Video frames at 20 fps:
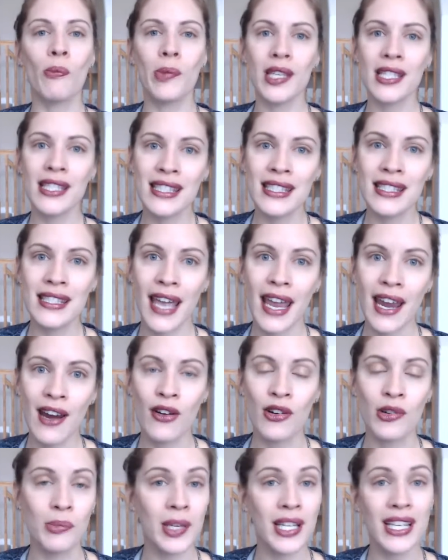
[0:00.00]
be
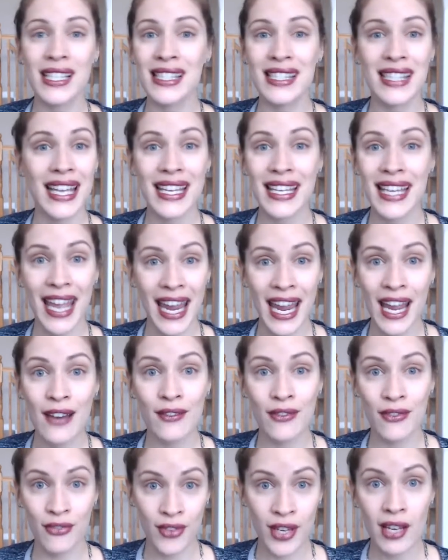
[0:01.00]
scared because they
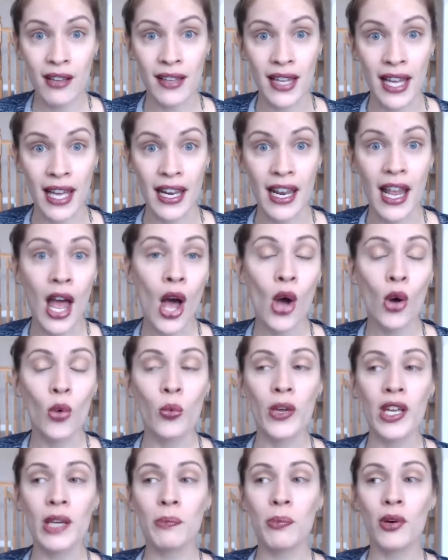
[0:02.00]
can't feel it.
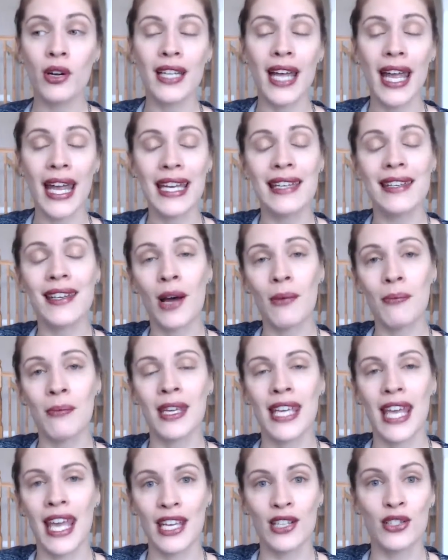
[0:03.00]
We put a
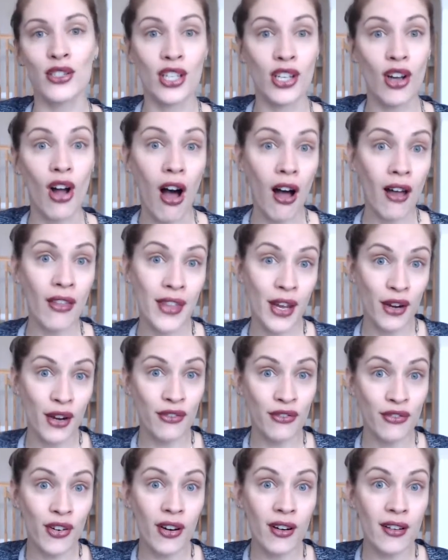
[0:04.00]
numbing agent on there
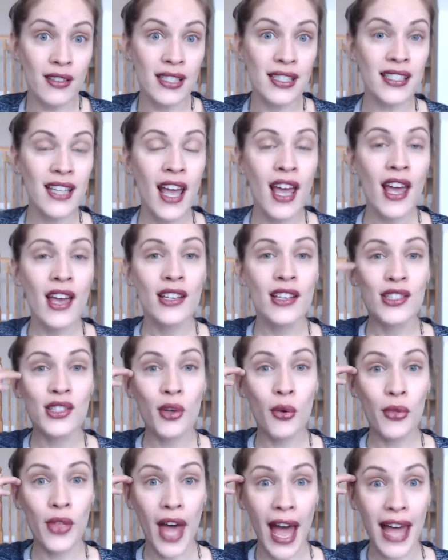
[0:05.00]
first
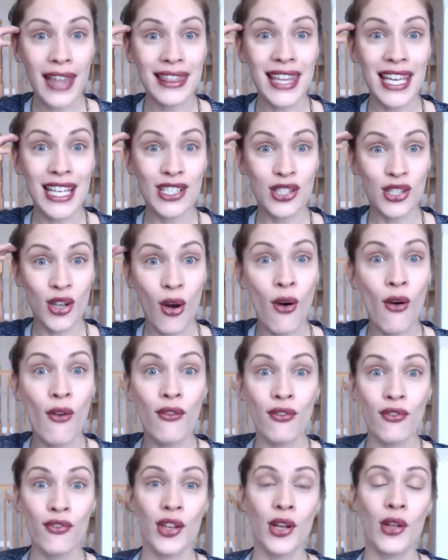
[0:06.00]
so that they don't
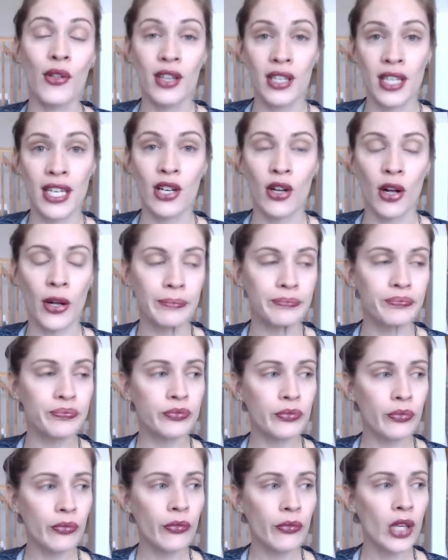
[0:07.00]
feel the needle
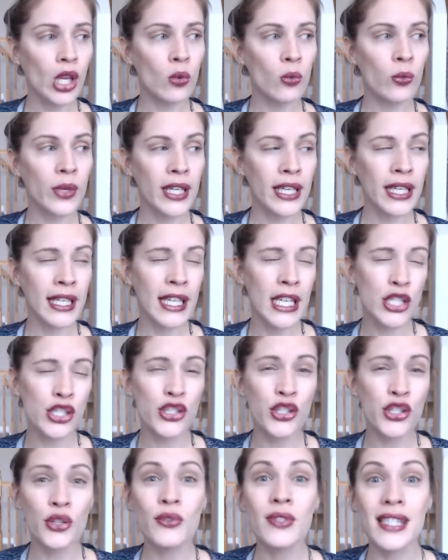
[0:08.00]
we
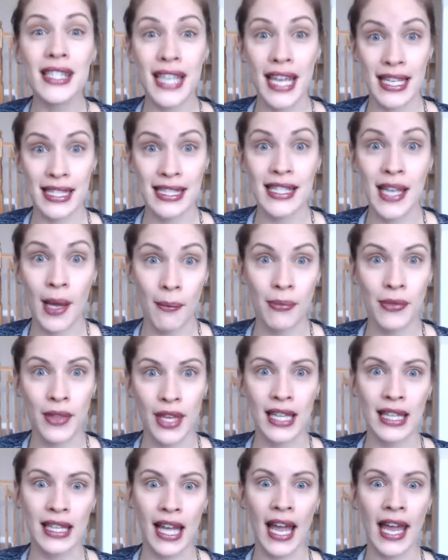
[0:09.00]
do say
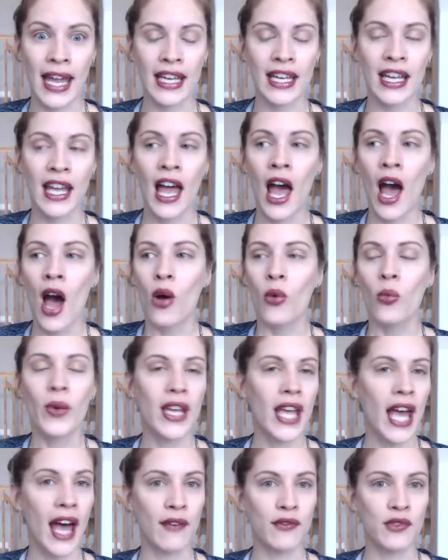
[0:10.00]
something like,
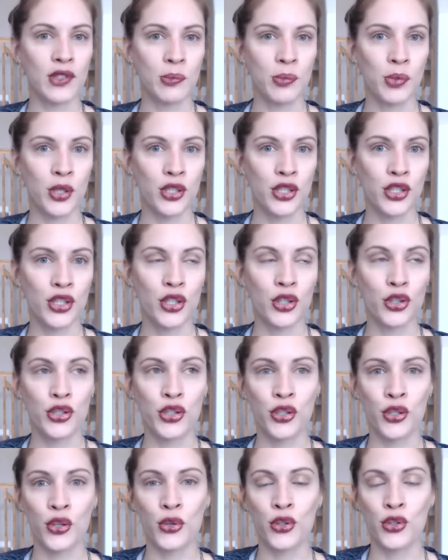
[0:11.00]
we have to put your
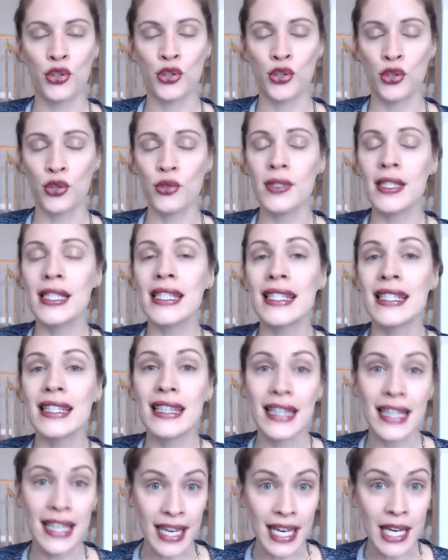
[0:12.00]
tooth to
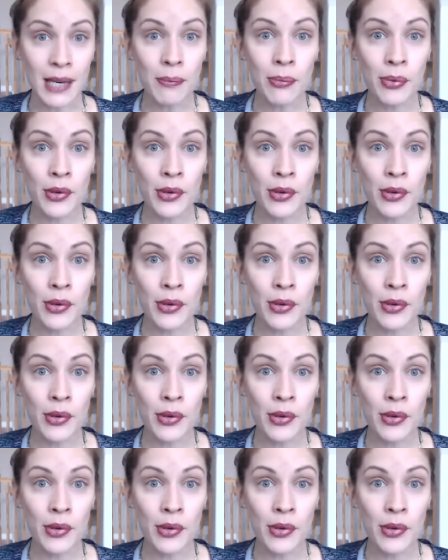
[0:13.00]
sleep